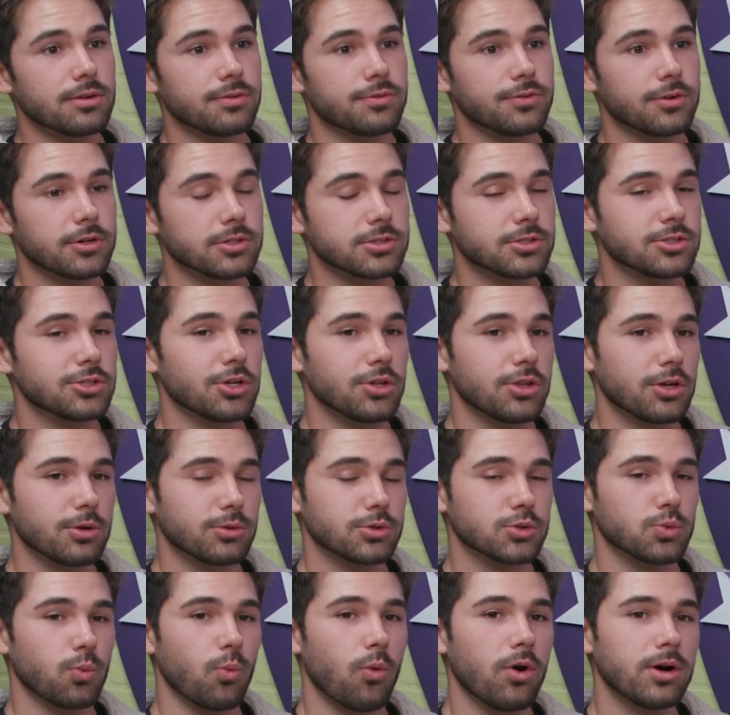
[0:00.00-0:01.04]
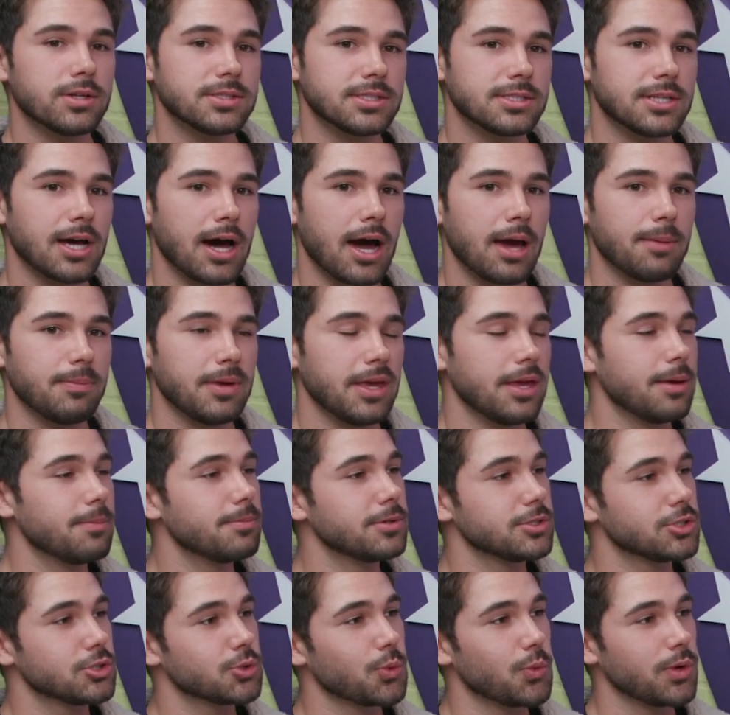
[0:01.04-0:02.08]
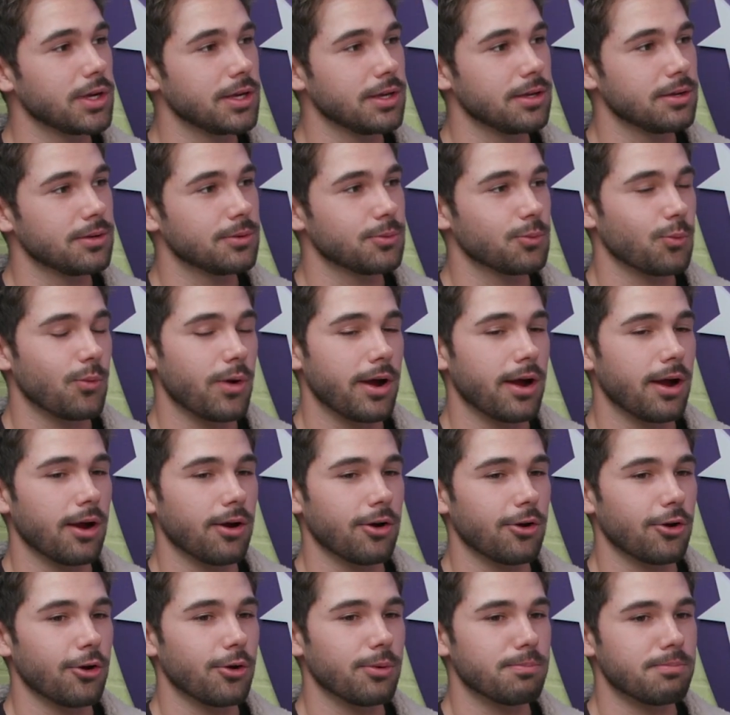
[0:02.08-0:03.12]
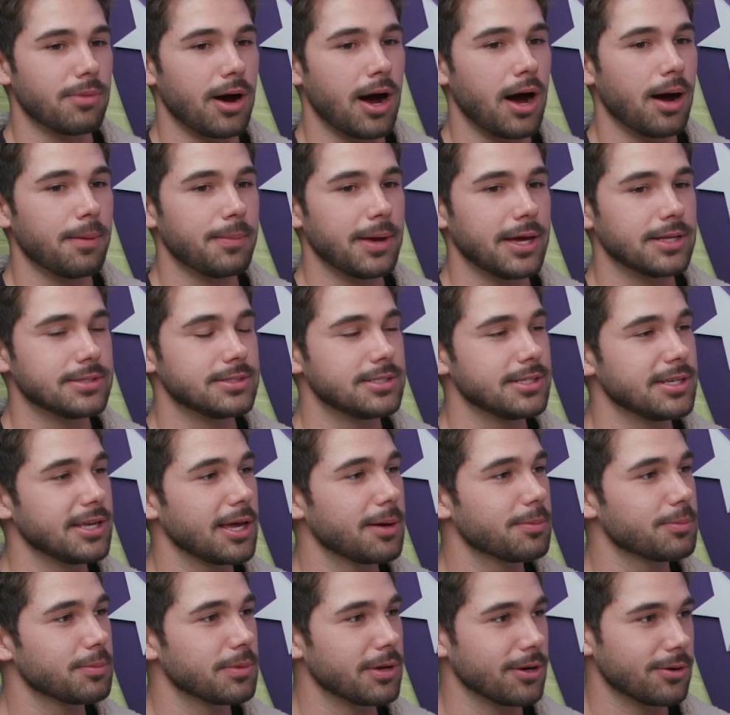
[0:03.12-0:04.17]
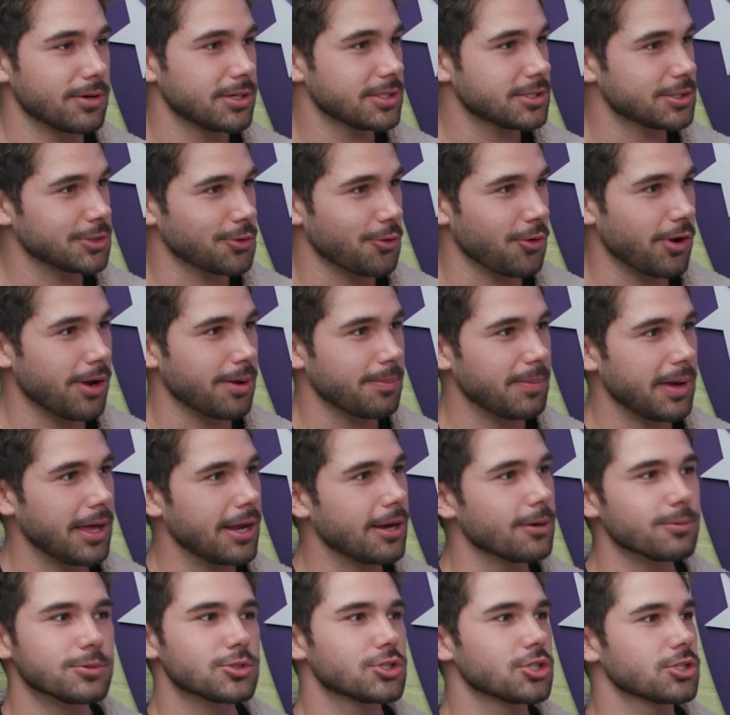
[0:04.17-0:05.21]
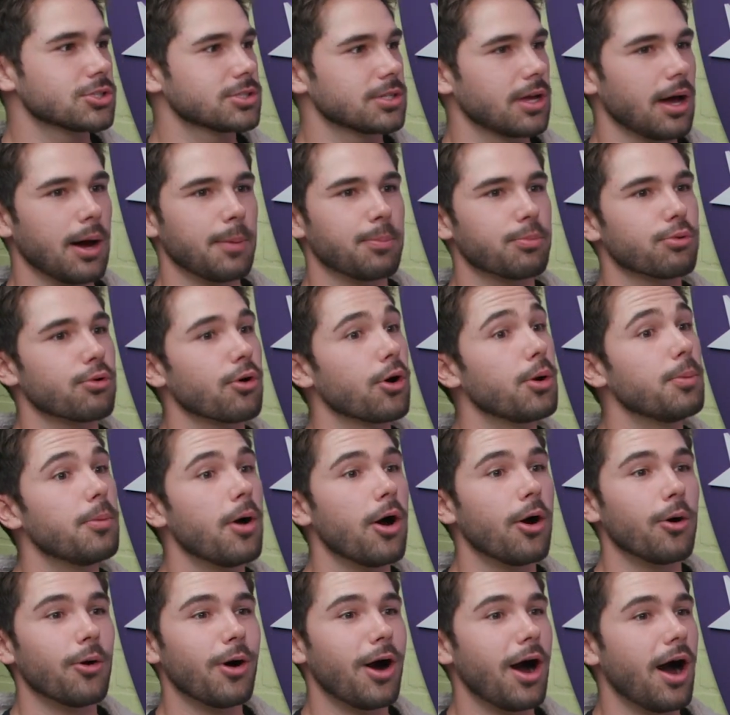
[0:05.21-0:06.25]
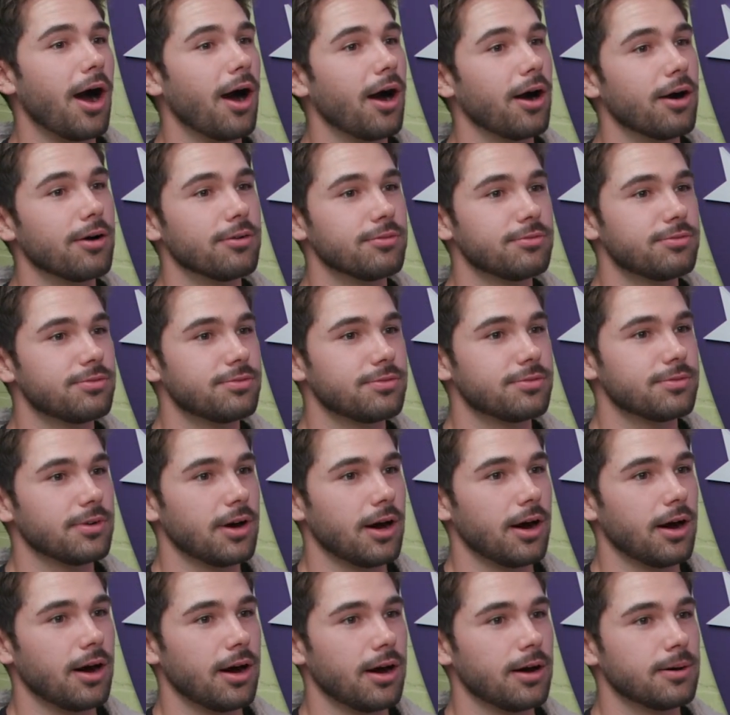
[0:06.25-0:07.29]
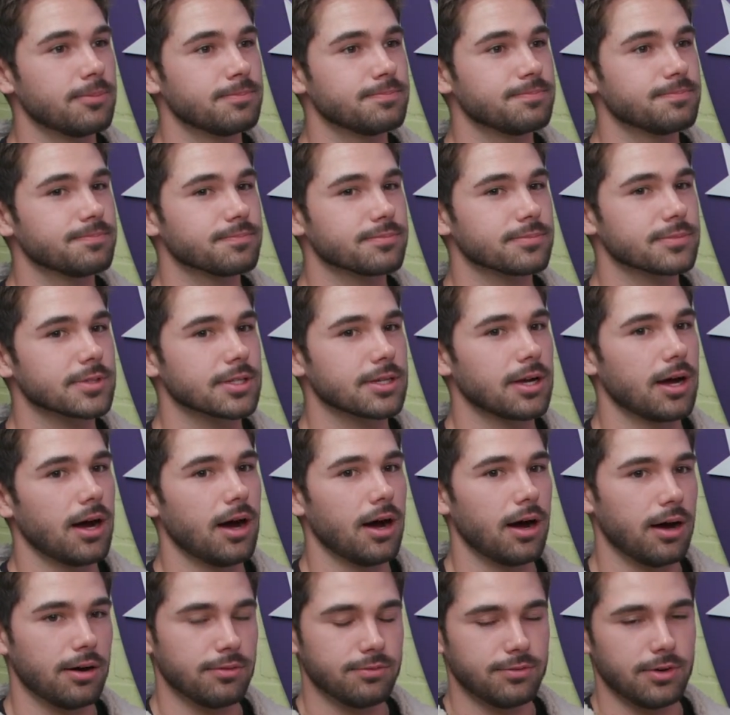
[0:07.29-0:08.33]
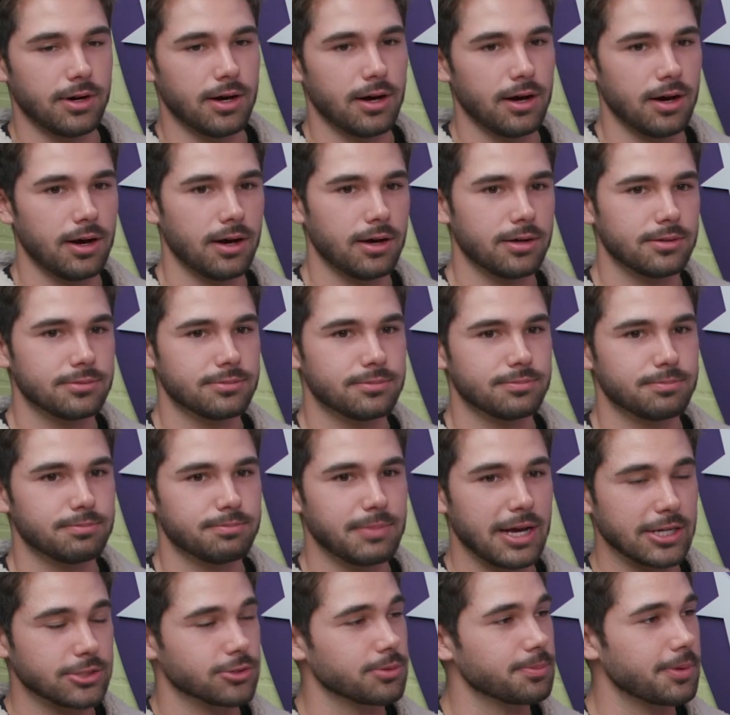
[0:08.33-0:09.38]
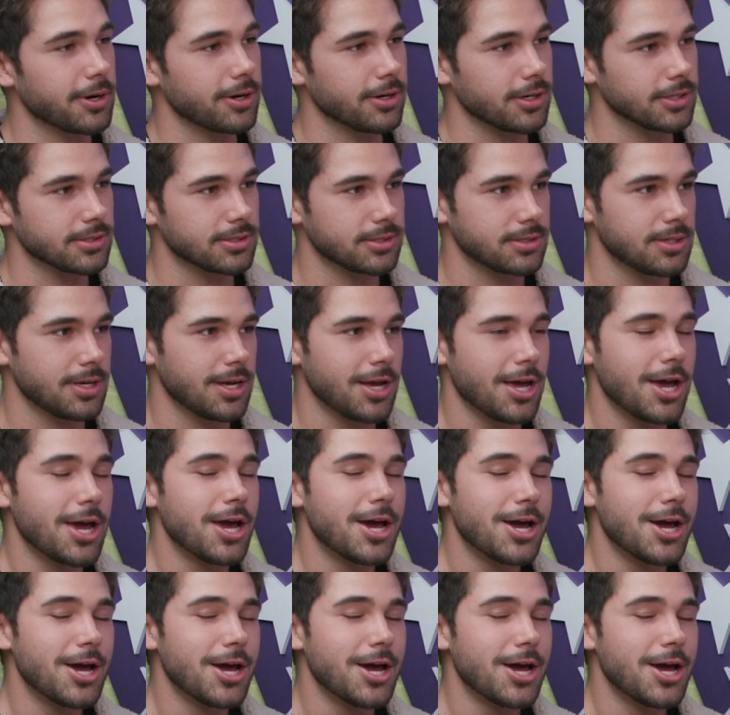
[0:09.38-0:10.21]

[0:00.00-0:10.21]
the first so there was one time in between where her mom had DM'd me on Instagram and it was just a promo of um of uh Bachelor in Paradise. Yeah.